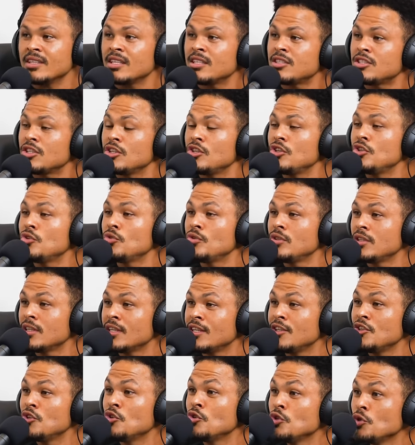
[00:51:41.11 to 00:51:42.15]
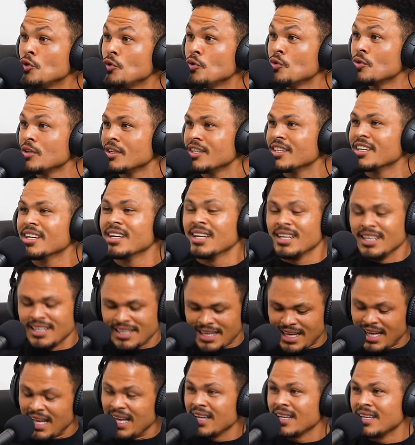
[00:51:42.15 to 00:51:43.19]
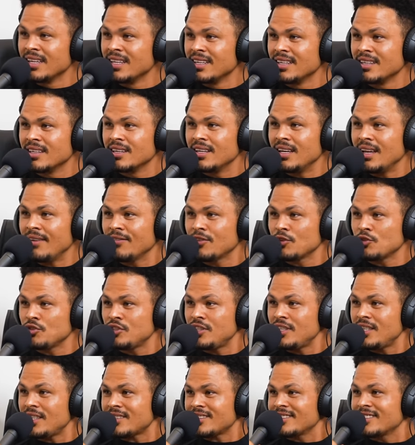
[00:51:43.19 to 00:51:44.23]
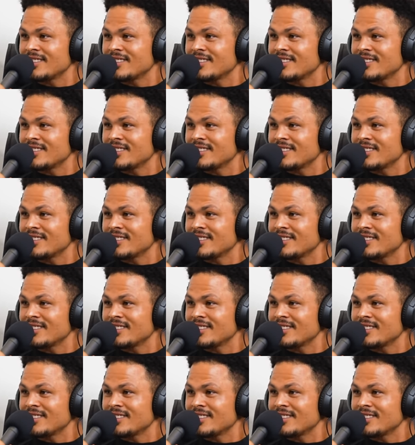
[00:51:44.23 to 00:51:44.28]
Sorry. It's a new year, new you. huh? Yeah, love to see it.